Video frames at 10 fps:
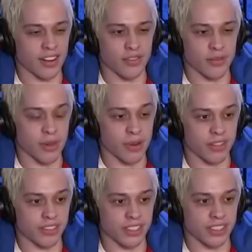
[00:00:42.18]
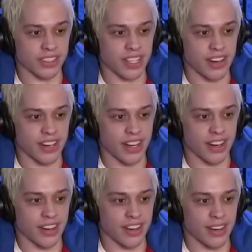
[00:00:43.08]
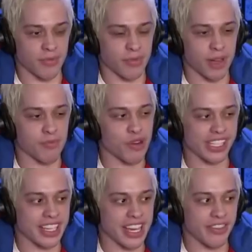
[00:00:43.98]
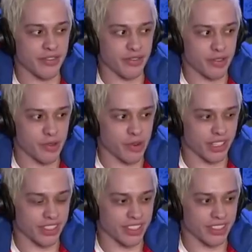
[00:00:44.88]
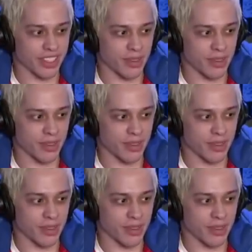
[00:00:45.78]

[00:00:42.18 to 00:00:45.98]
don't even remember. I was just like staring at her. And my boy Dave, who worked there at the